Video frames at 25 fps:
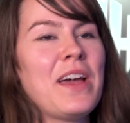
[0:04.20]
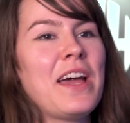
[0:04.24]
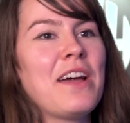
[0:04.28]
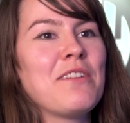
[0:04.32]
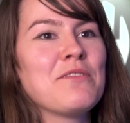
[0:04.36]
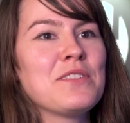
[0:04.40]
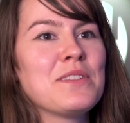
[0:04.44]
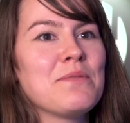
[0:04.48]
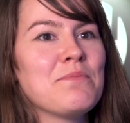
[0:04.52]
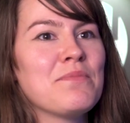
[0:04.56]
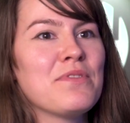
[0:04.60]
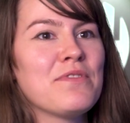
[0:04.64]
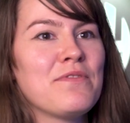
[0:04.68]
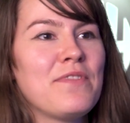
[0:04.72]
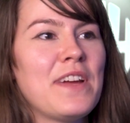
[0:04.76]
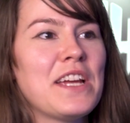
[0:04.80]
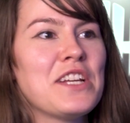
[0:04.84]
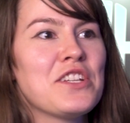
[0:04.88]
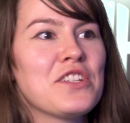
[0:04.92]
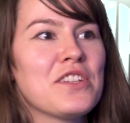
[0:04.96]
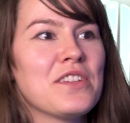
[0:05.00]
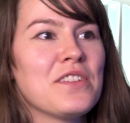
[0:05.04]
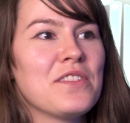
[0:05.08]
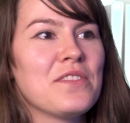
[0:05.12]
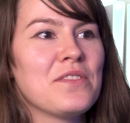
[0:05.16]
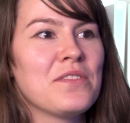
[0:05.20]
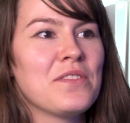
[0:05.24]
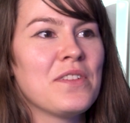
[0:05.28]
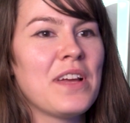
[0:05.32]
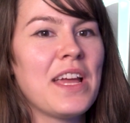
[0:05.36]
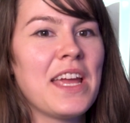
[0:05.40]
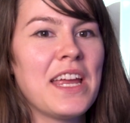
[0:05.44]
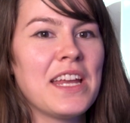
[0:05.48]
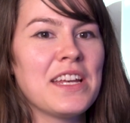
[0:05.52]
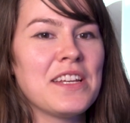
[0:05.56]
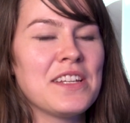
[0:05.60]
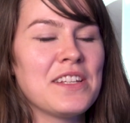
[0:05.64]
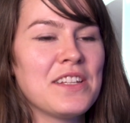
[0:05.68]
a housing professional
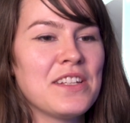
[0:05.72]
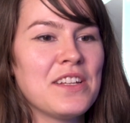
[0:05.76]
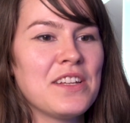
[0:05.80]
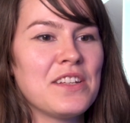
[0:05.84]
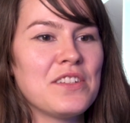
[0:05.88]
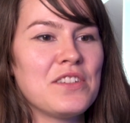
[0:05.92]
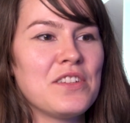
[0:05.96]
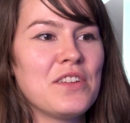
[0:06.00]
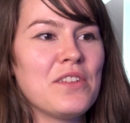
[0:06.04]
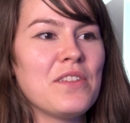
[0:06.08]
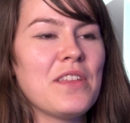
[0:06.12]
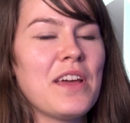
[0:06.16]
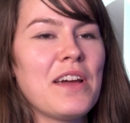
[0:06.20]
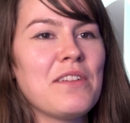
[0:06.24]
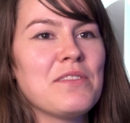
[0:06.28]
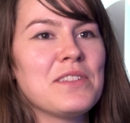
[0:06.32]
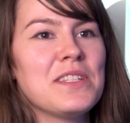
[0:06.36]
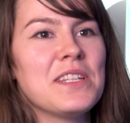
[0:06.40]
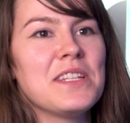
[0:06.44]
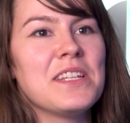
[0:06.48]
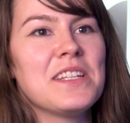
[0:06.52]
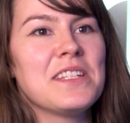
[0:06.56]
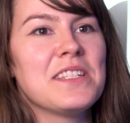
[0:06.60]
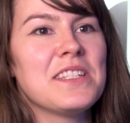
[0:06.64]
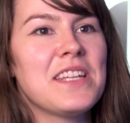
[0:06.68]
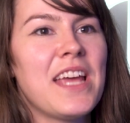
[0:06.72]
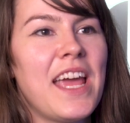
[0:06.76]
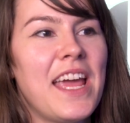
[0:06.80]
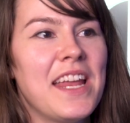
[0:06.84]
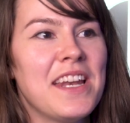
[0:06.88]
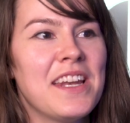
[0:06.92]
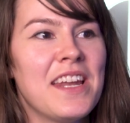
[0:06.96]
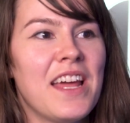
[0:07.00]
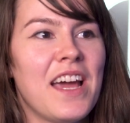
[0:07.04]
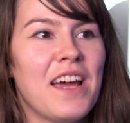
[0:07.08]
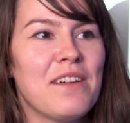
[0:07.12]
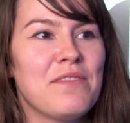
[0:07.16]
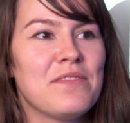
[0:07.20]
in
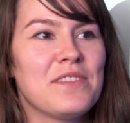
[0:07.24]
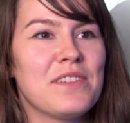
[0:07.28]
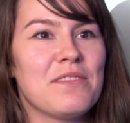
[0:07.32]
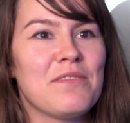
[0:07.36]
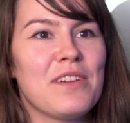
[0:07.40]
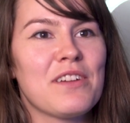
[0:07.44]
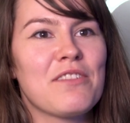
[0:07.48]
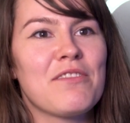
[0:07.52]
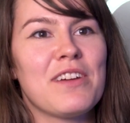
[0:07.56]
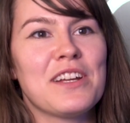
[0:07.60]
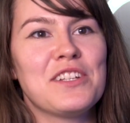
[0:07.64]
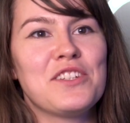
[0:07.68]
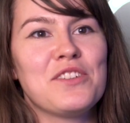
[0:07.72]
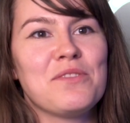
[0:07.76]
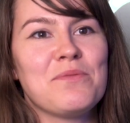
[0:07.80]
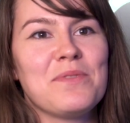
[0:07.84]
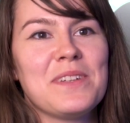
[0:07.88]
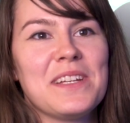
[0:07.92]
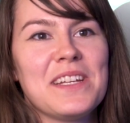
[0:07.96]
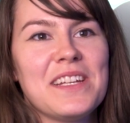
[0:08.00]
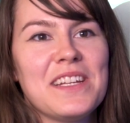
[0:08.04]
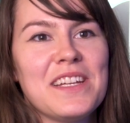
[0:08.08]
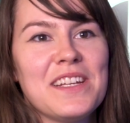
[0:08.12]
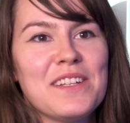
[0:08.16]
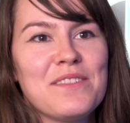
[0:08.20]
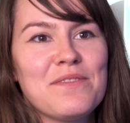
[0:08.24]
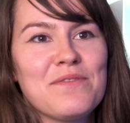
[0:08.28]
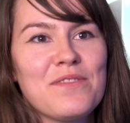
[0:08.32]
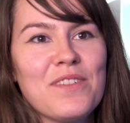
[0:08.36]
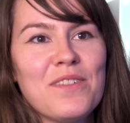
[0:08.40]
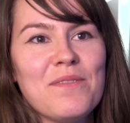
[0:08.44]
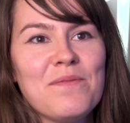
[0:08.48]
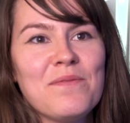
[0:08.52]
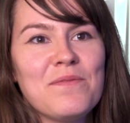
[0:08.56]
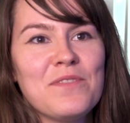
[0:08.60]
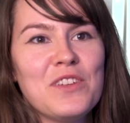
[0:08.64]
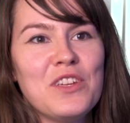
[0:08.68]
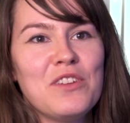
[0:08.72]
2010 after I graduated
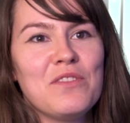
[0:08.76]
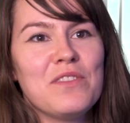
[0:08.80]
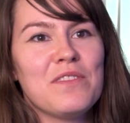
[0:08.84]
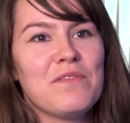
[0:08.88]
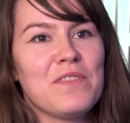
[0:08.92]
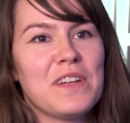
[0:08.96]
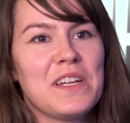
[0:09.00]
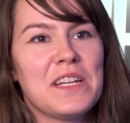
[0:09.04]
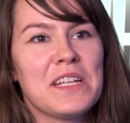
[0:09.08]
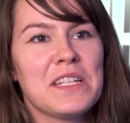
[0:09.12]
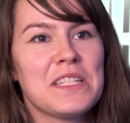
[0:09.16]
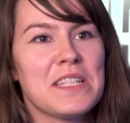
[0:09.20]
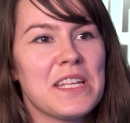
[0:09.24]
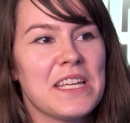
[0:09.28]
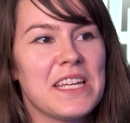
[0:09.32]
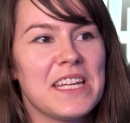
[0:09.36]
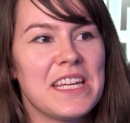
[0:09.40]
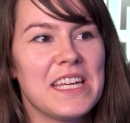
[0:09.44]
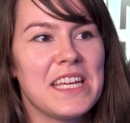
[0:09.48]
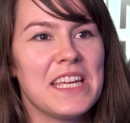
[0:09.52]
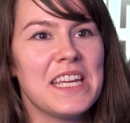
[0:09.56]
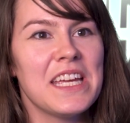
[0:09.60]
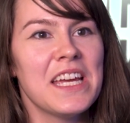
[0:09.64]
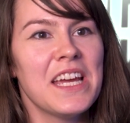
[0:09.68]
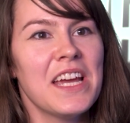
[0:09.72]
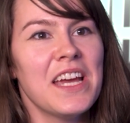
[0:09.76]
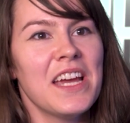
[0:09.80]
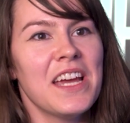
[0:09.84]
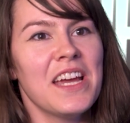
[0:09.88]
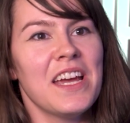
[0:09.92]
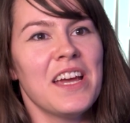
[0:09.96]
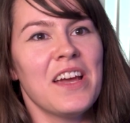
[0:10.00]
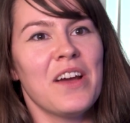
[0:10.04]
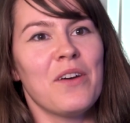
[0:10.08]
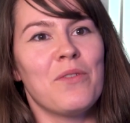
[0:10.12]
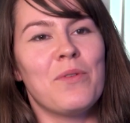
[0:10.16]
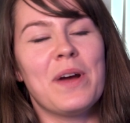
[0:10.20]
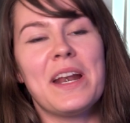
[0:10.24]
from university.
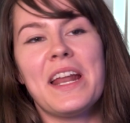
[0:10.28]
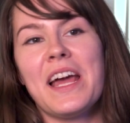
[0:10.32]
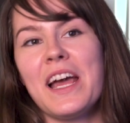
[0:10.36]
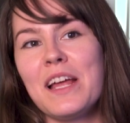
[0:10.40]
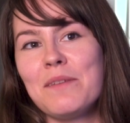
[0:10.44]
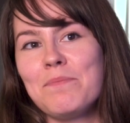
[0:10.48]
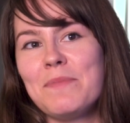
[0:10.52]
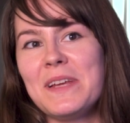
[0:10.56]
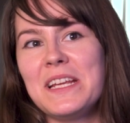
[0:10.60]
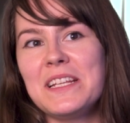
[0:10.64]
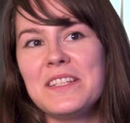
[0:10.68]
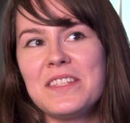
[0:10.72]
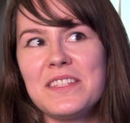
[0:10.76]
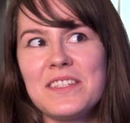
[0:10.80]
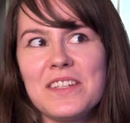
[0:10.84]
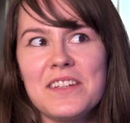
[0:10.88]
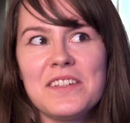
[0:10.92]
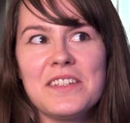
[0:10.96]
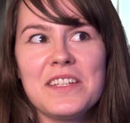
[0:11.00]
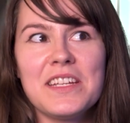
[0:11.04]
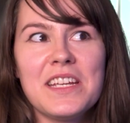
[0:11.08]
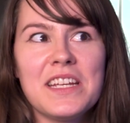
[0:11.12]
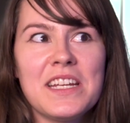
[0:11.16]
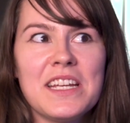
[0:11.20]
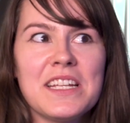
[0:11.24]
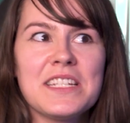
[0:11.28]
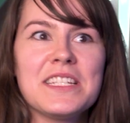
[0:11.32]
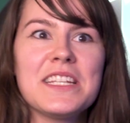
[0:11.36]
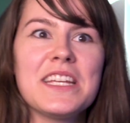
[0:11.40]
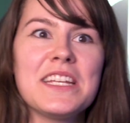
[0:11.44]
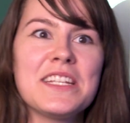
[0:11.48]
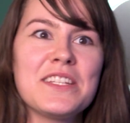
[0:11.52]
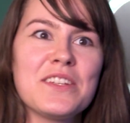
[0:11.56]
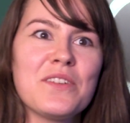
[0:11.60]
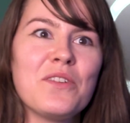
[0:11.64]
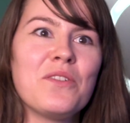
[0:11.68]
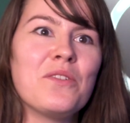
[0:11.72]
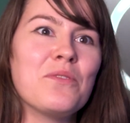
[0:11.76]
When I had been studying, I
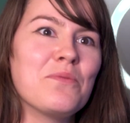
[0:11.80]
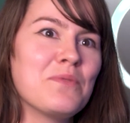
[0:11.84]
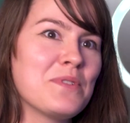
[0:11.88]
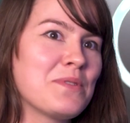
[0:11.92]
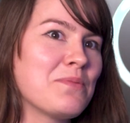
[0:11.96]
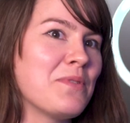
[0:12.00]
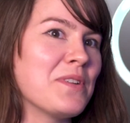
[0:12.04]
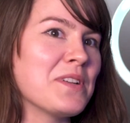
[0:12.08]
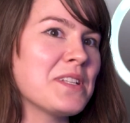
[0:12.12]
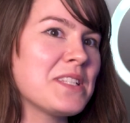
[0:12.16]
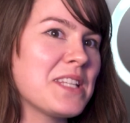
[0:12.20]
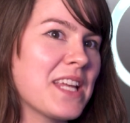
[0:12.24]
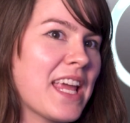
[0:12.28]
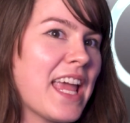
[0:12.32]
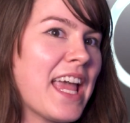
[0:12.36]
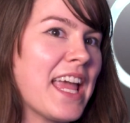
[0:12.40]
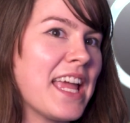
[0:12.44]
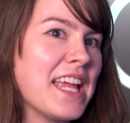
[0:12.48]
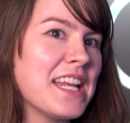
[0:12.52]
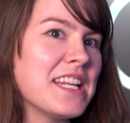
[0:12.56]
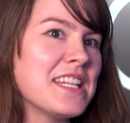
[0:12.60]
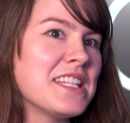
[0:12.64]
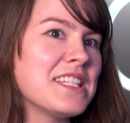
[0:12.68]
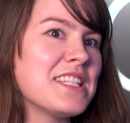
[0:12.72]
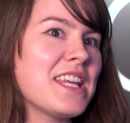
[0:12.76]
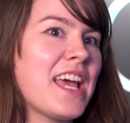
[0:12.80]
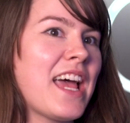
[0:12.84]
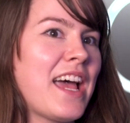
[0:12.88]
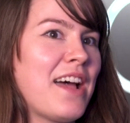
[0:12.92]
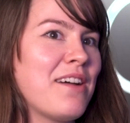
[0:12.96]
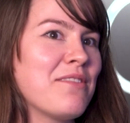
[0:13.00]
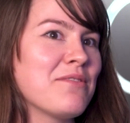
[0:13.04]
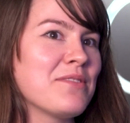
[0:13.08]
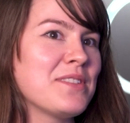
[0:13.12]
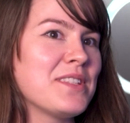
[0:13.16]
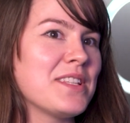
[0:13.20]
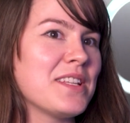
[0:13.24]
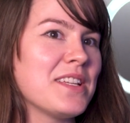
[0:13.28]
did always want to get into
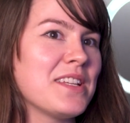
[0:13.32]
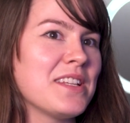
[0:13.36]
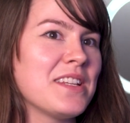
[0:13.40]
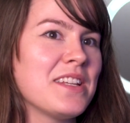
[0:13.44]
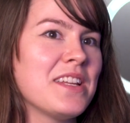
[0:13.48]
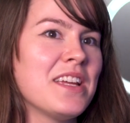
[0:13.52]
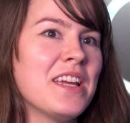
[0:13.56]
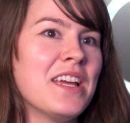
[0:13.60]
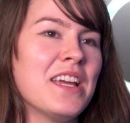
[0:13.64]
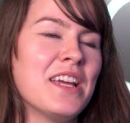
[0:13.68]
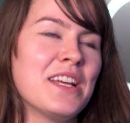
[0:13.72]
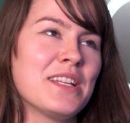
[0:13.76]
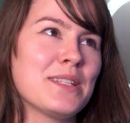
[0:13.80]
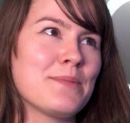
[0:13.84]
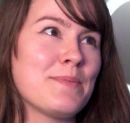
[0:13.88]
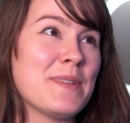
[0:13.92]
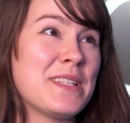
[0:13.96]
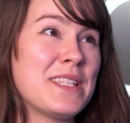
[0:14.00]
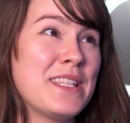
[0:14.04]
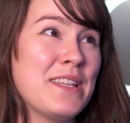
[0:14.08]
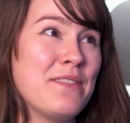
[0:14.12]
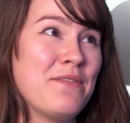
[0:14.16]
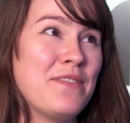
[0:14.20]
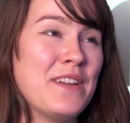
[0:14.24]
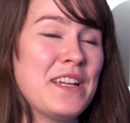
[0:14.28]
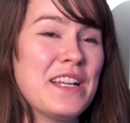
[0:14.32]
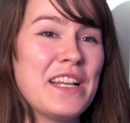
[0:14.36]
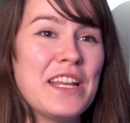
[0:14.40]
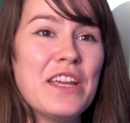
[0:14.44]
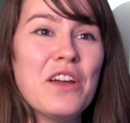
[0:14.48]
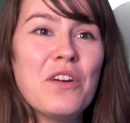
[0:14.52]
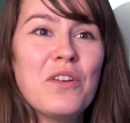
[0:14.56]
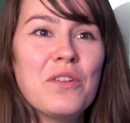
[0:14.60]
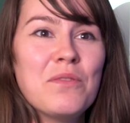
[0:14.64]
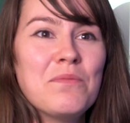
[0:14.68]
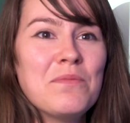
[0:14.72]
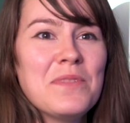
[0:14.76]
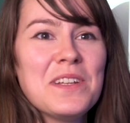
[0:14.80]
housing, specifically
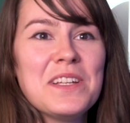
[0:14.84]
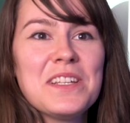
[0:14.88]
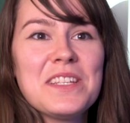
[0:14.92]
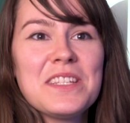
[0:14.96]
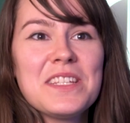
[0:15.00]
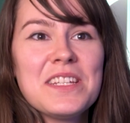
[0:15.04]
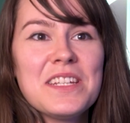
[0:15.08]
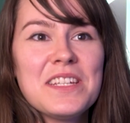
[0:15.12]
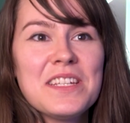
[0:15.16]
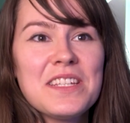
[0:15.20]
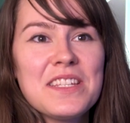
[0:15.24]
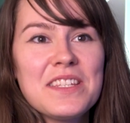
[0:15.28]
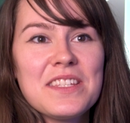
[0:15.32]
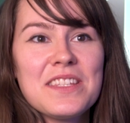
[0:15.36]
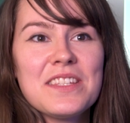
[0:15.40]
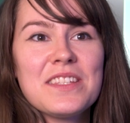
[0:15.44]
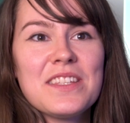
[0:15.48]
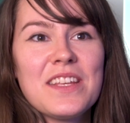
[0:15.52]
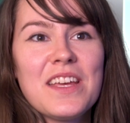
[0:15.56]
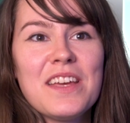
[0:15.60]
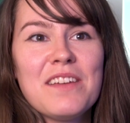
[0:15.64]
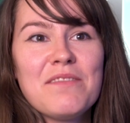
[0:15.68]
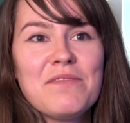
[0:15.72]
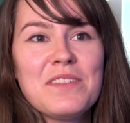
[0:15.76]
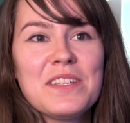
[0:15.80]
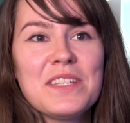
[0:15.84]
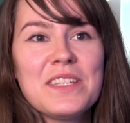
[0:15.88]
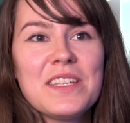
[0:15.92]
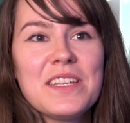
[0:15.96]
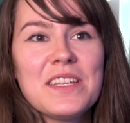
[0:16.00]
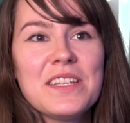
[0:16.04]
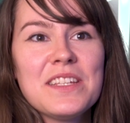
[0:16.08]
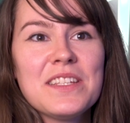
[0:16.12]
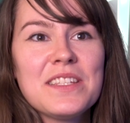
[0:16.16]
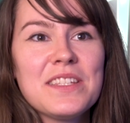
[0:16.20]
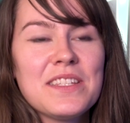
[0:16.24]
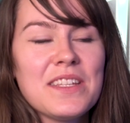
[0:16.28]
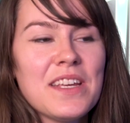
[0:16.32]
homelessness
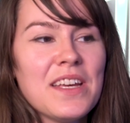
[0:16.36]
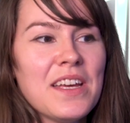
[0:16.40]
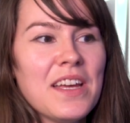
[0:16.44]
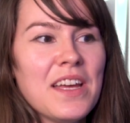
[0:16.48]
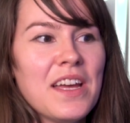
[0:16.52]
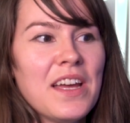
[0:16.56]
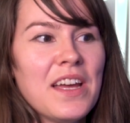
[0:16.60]
services.